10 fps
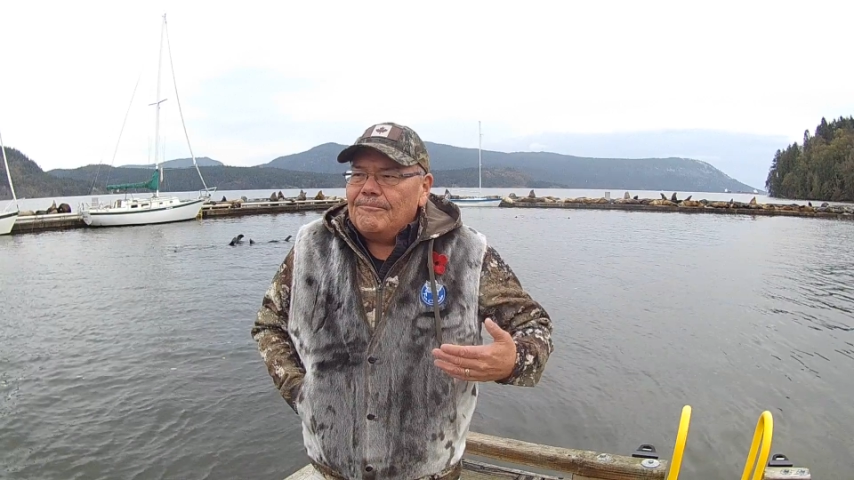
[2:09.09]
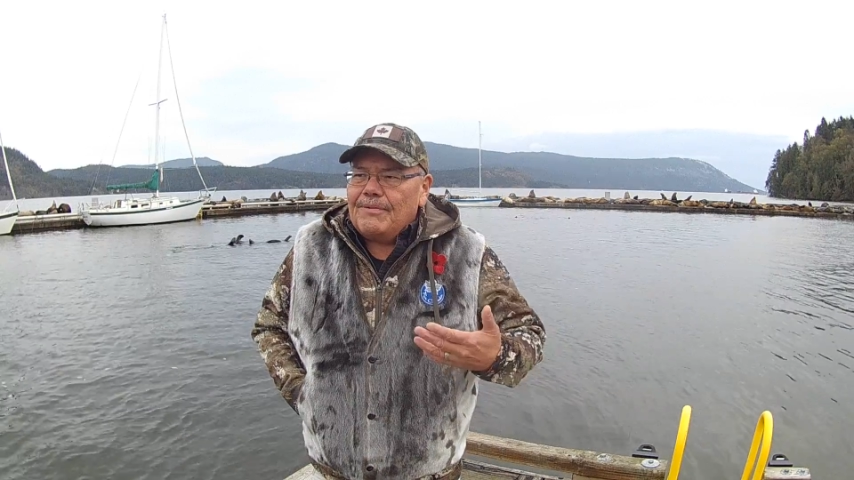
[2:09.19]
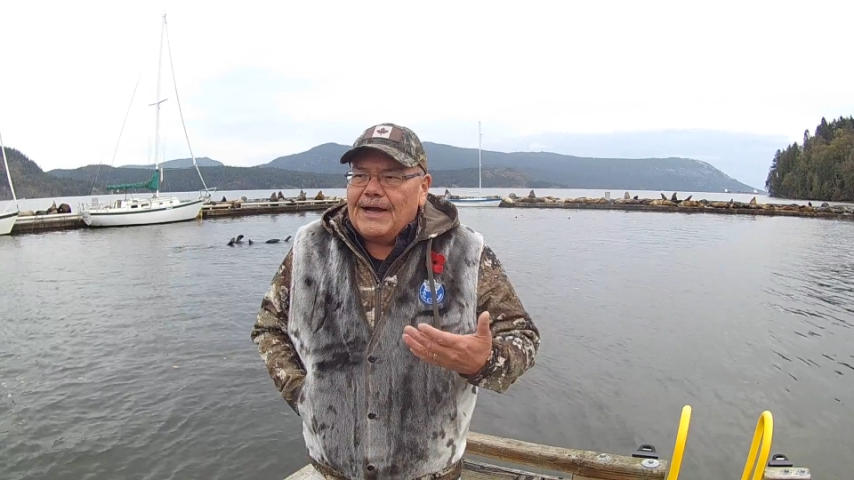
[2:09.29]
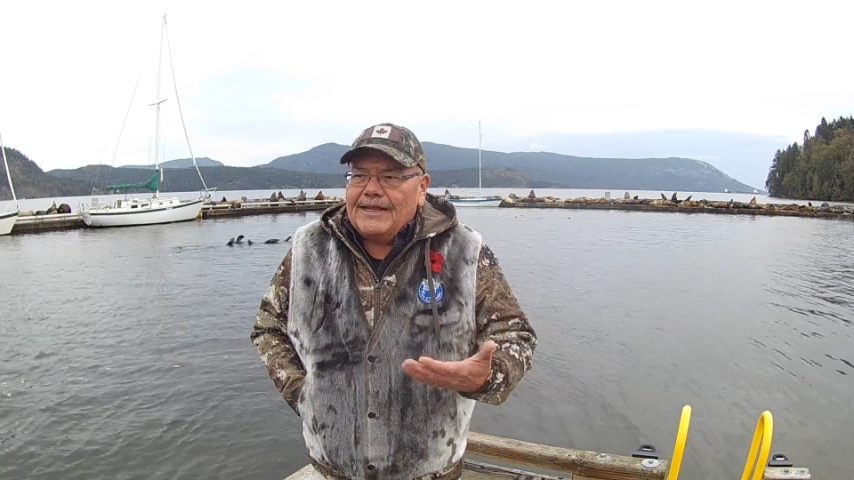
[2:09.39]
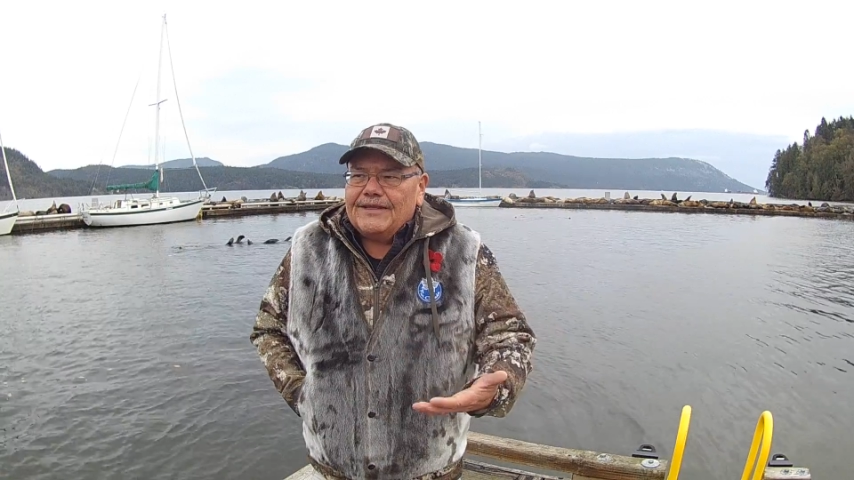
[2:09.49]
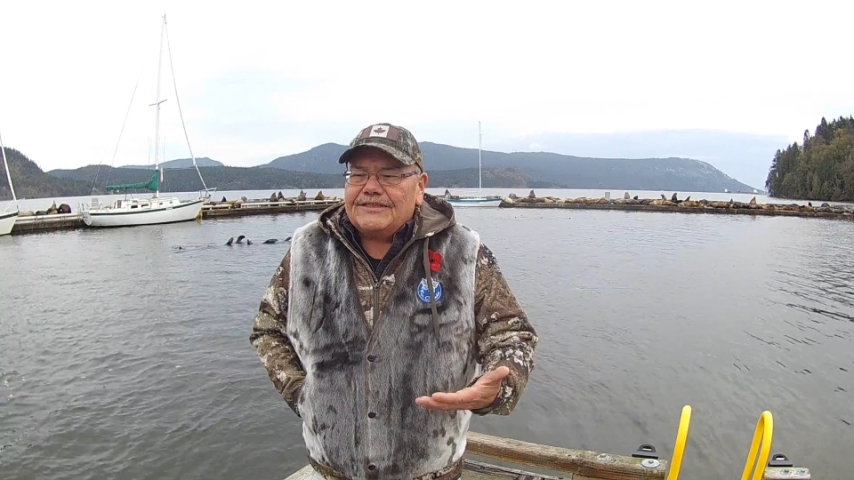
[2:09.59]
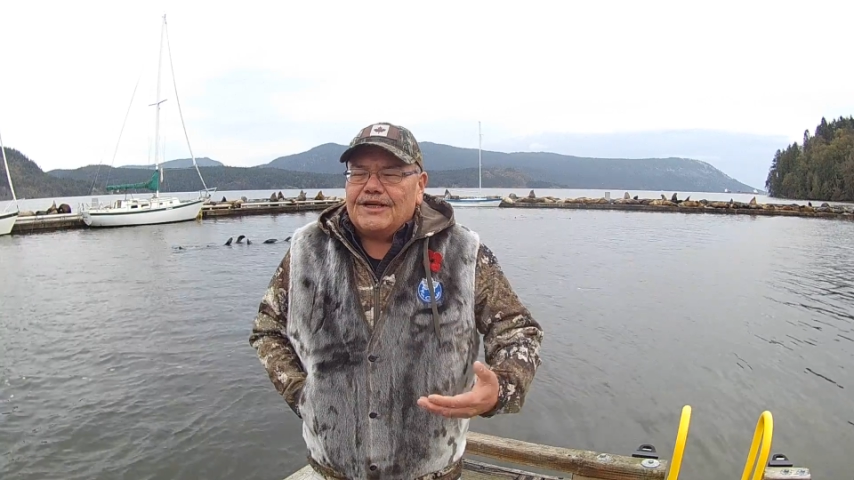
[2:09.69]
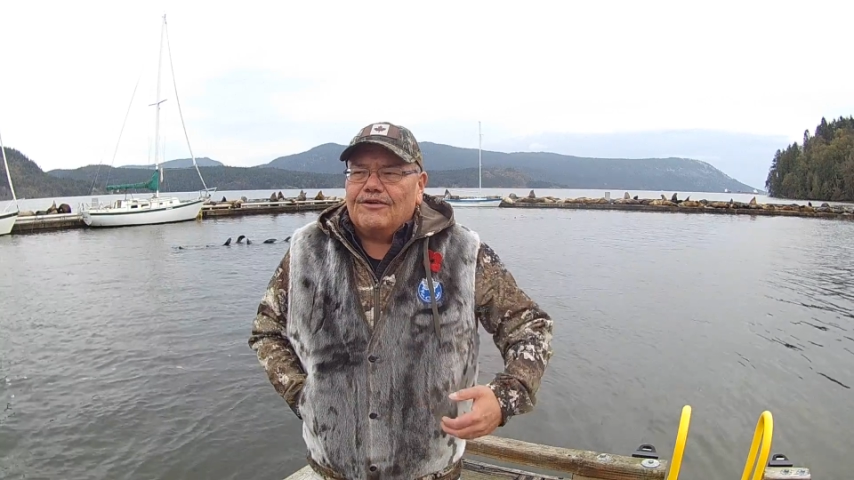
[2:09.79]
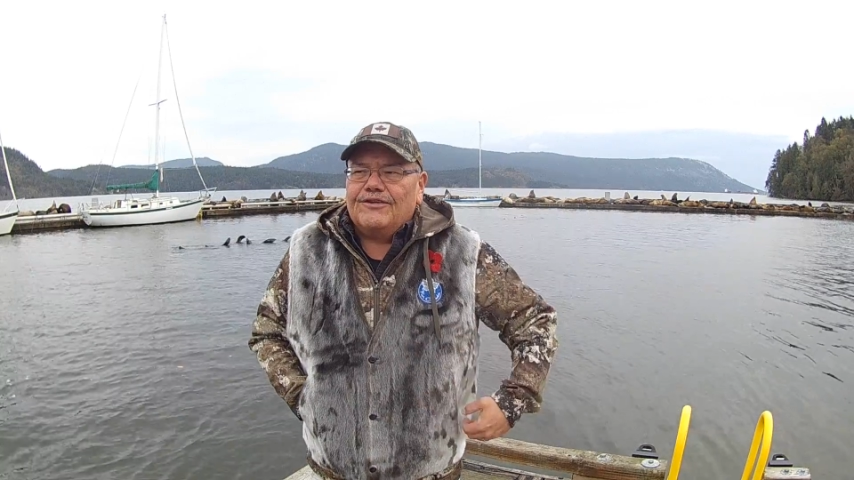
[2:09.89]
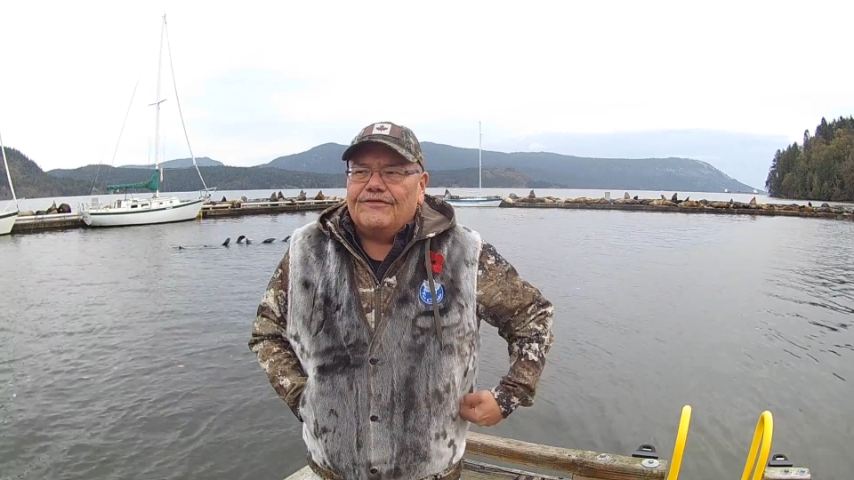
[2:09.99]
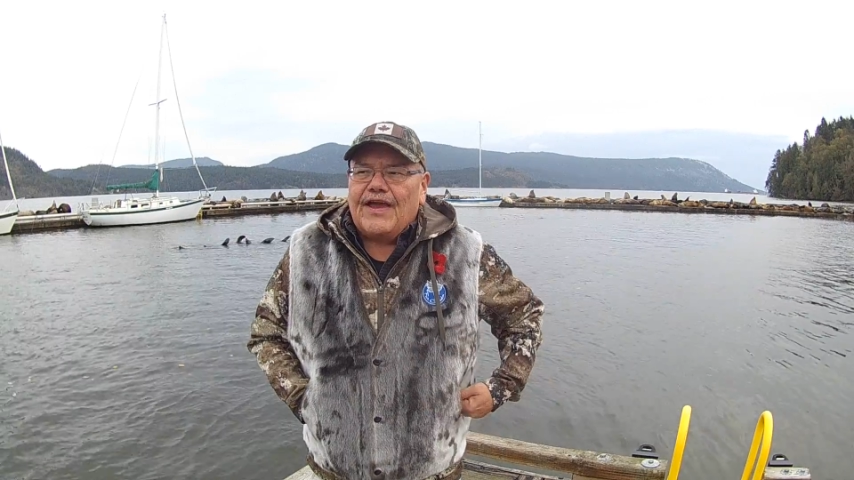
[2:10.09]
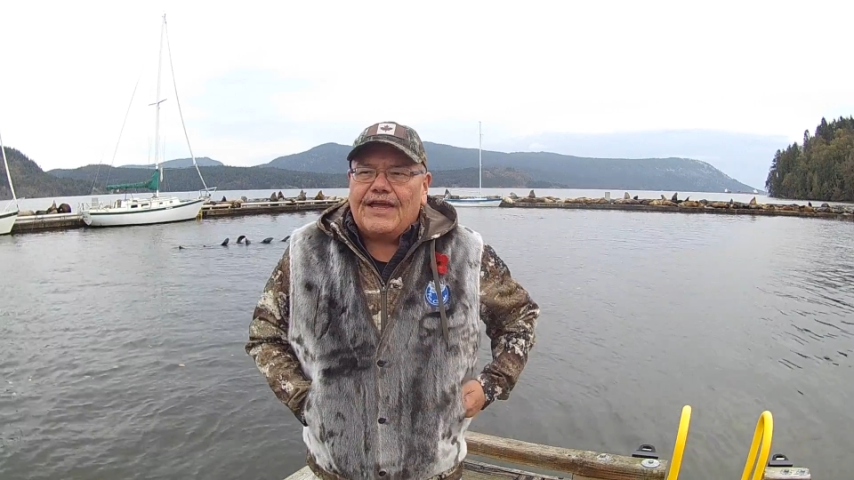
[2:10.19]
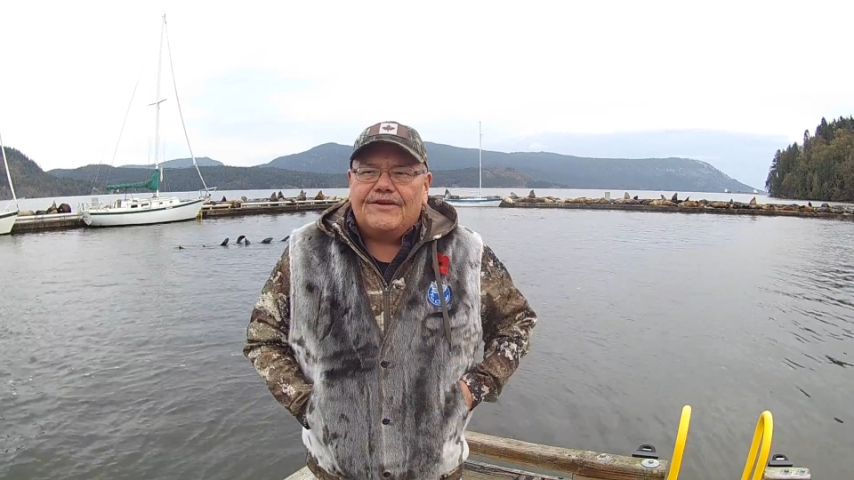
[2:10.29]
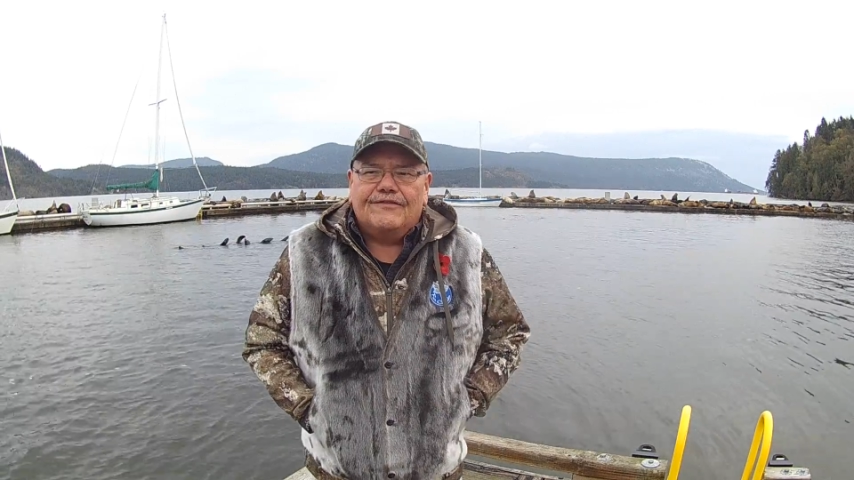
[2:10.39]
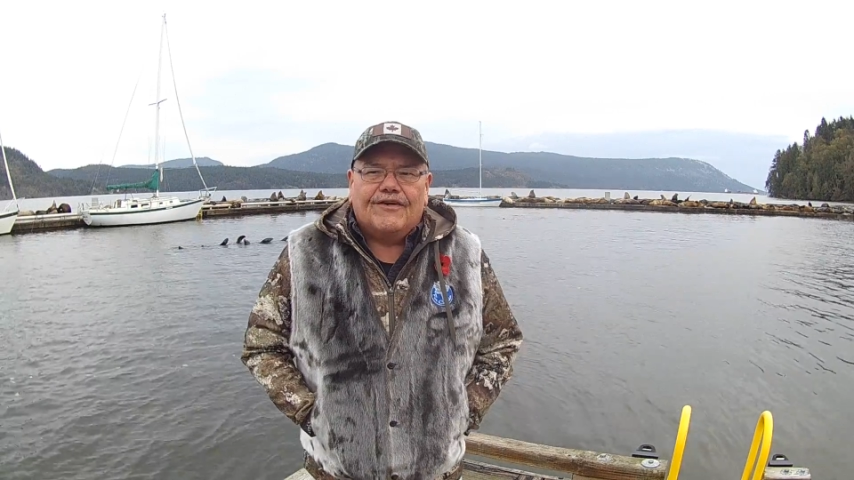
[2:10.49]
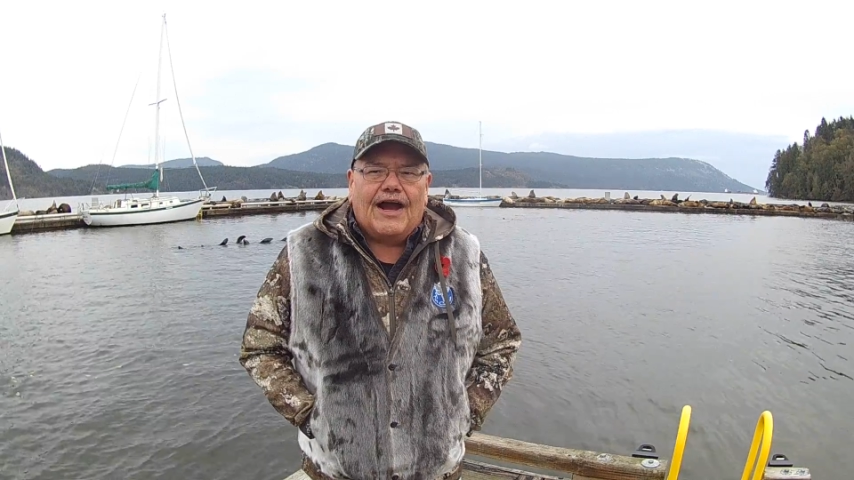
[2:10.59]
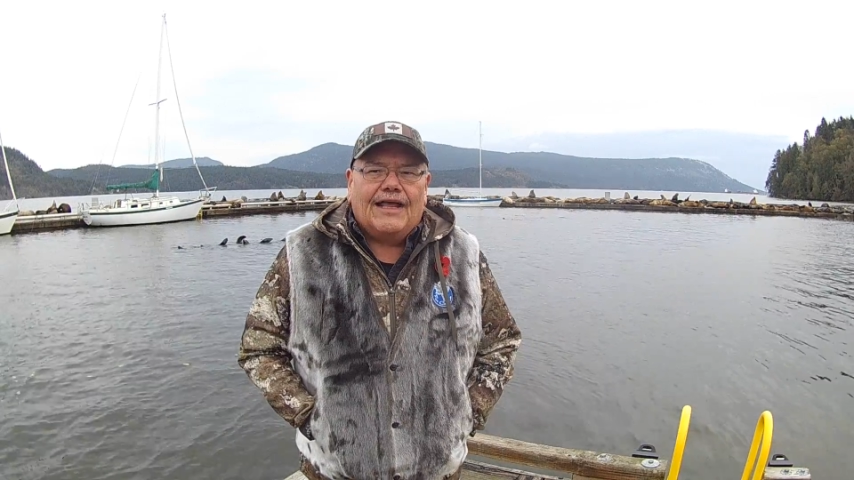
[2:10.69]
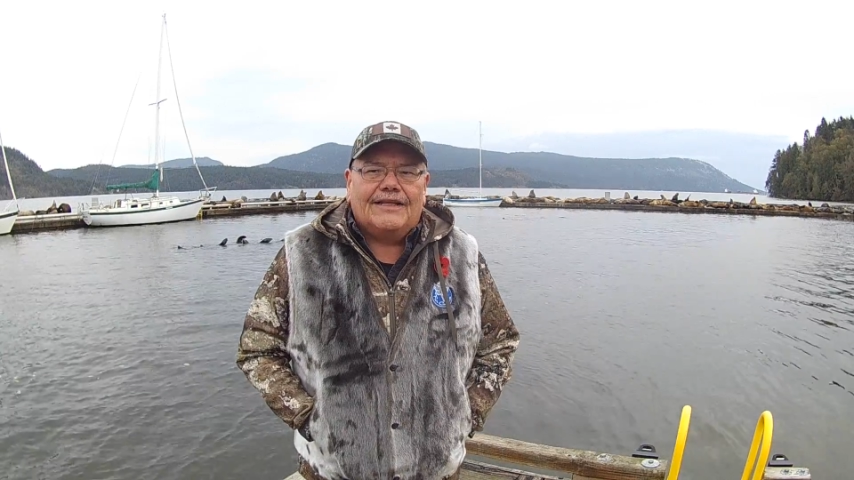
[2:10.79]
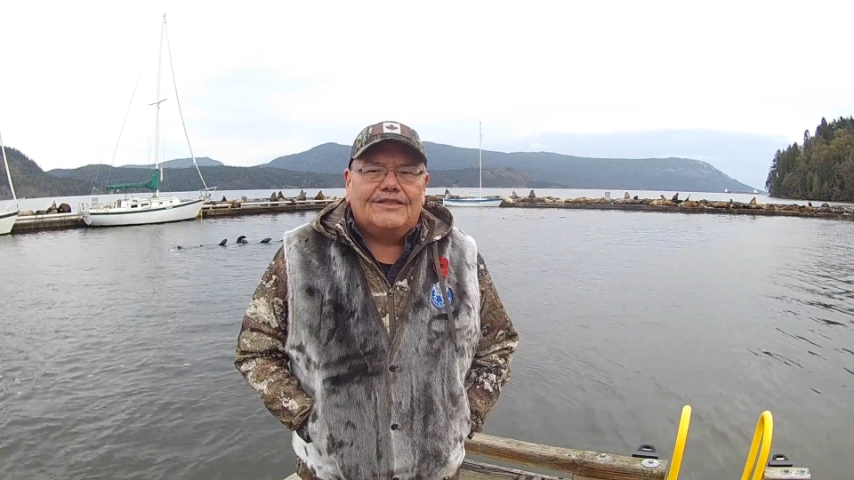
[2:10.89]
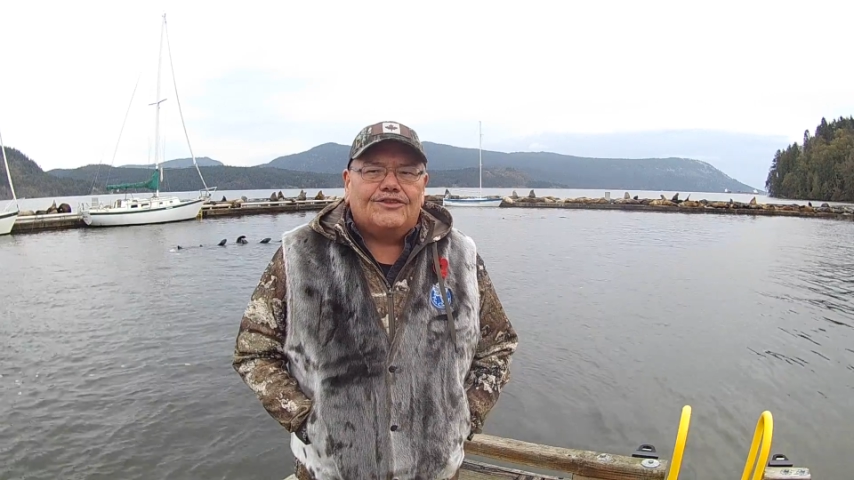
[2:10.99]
by the southern Vancouver Island